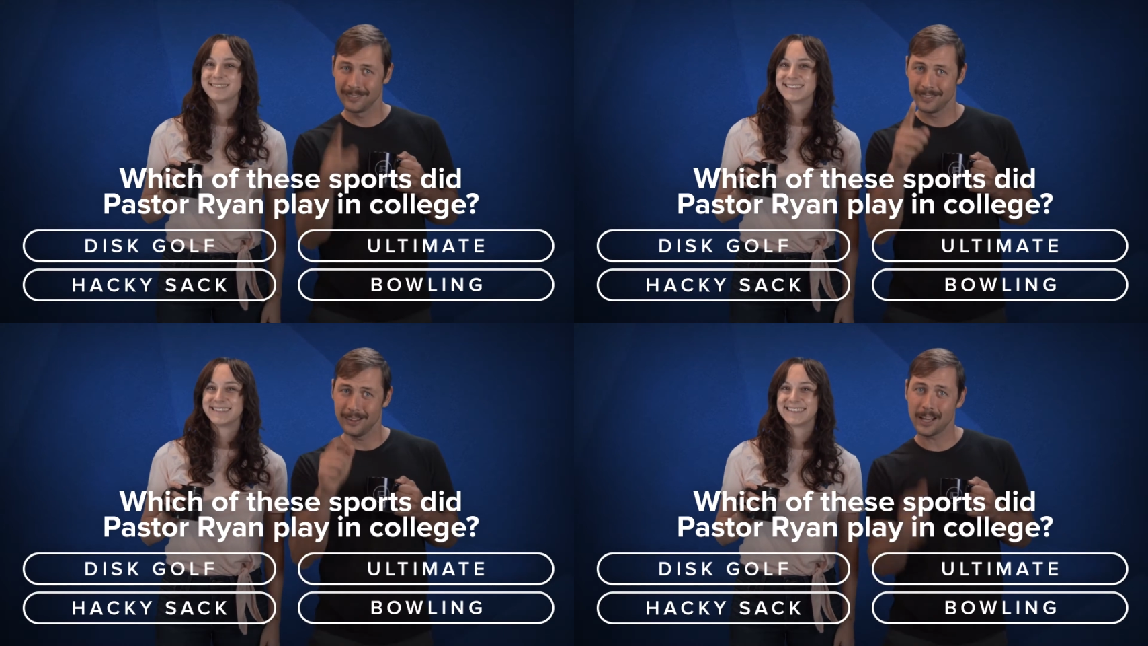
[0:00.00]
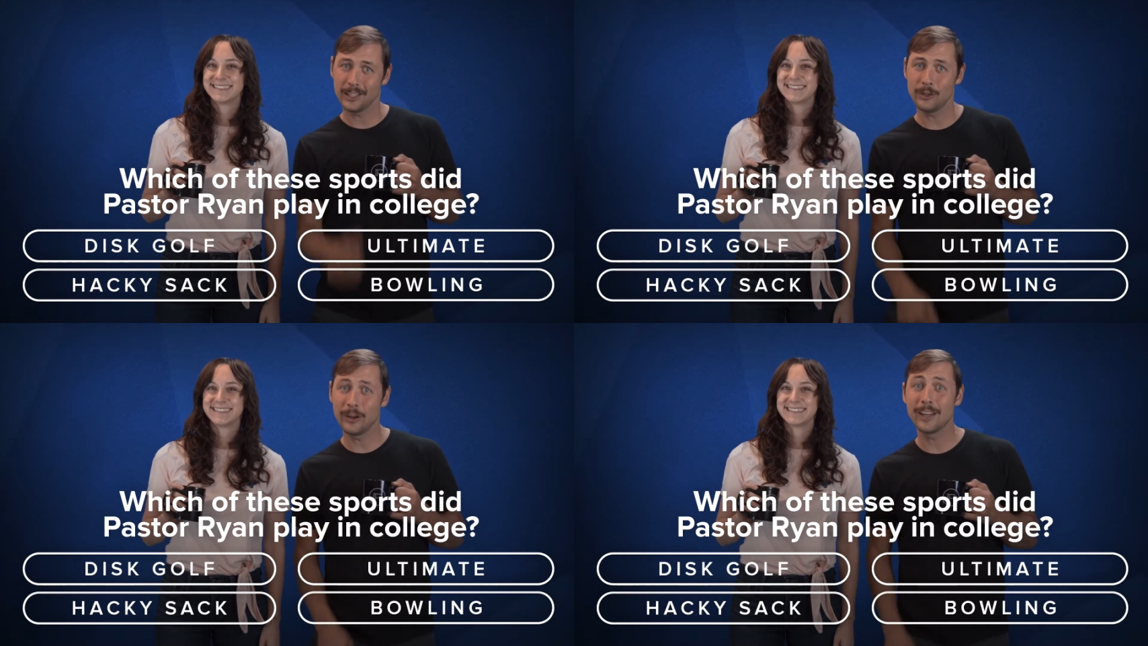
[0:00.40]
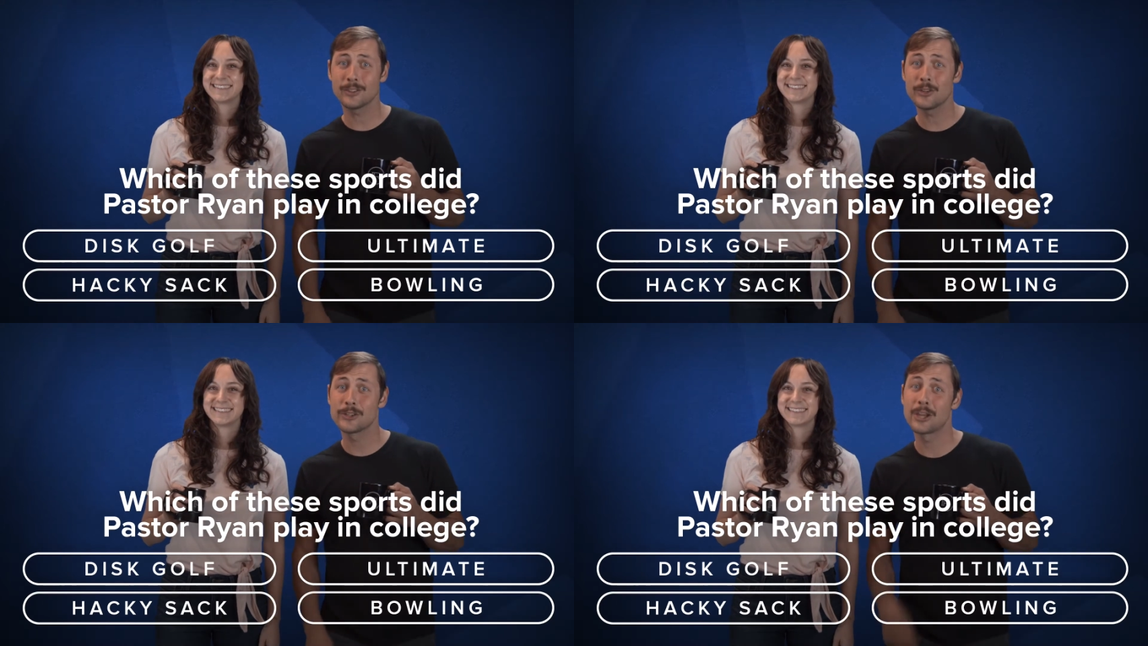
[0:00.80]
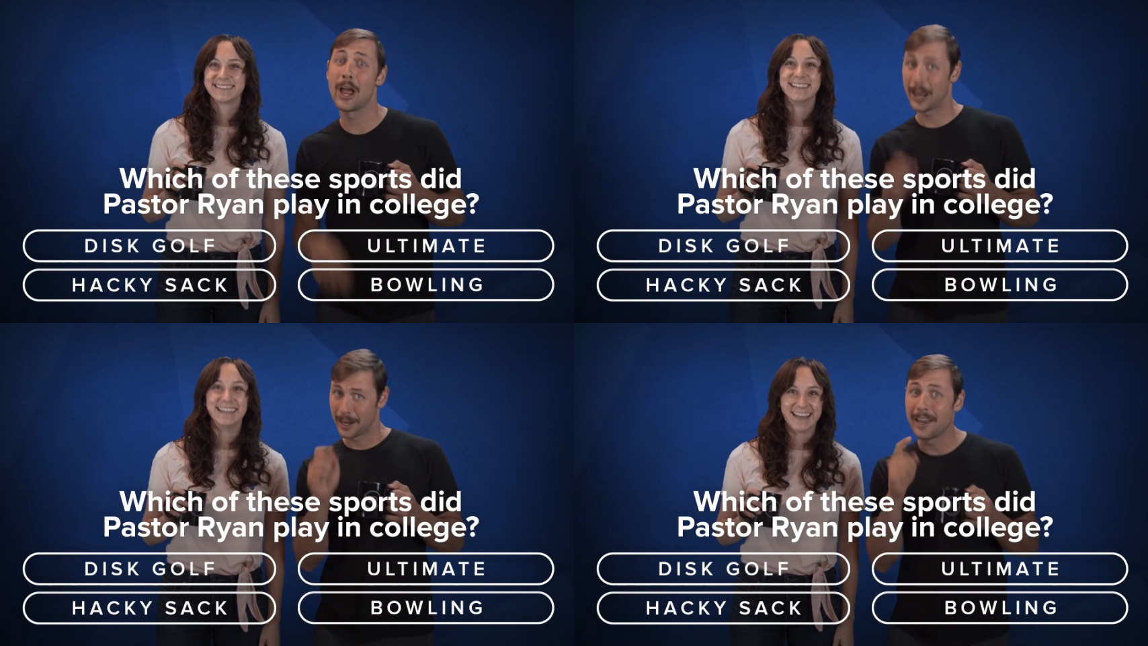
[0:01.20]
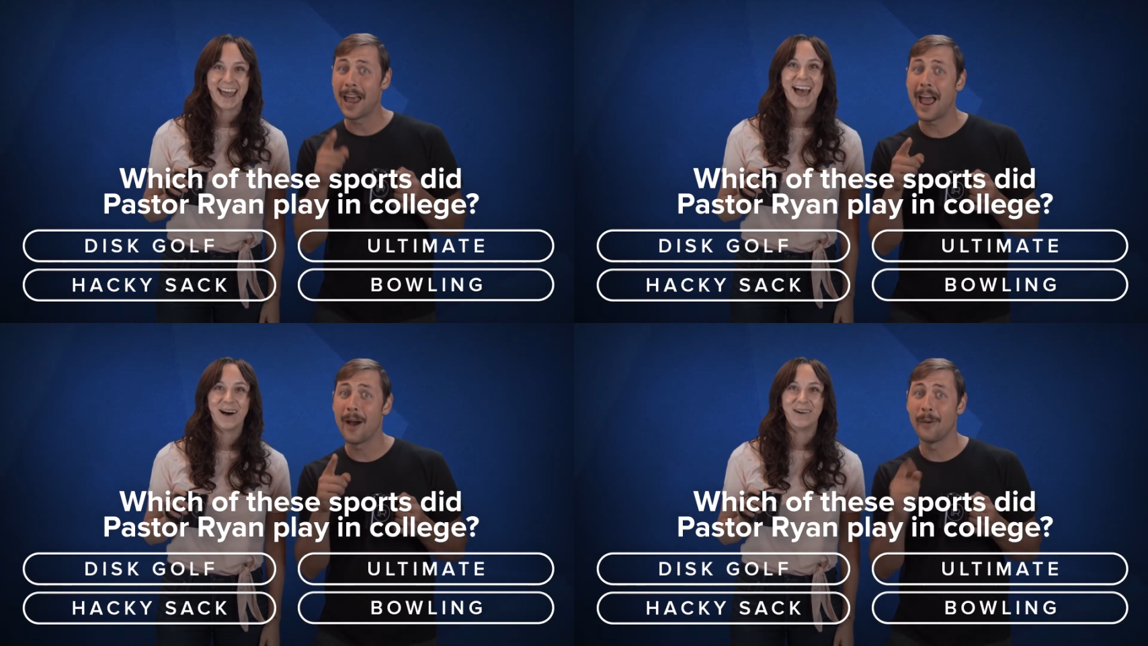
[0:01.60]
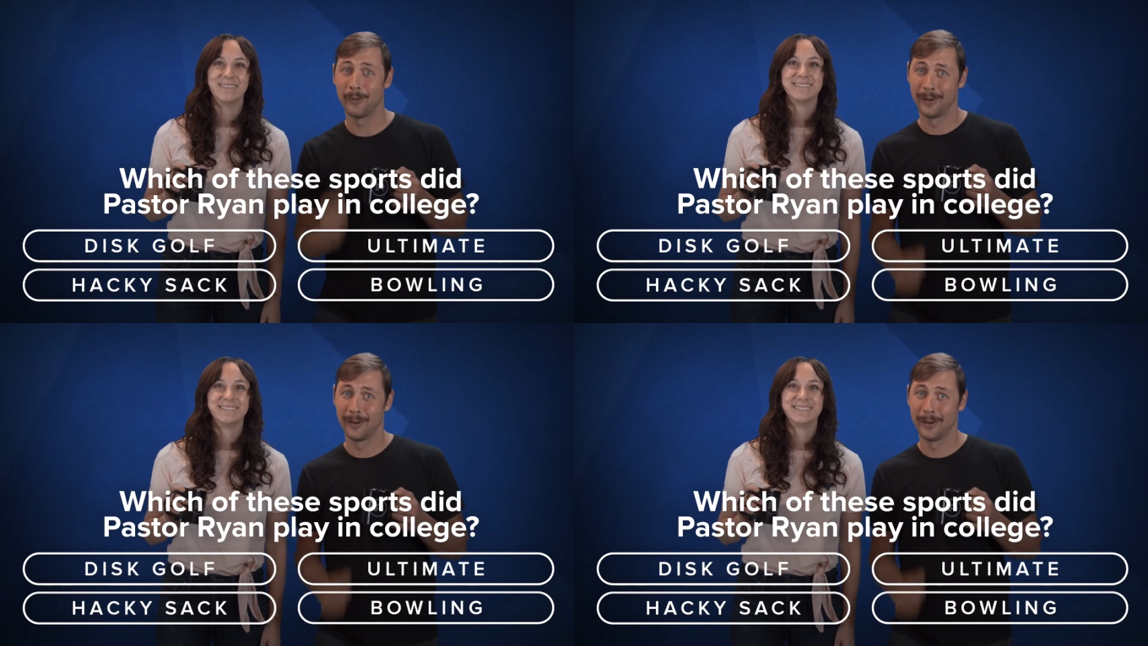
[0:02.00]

Speaker 1: Lock in your answers now.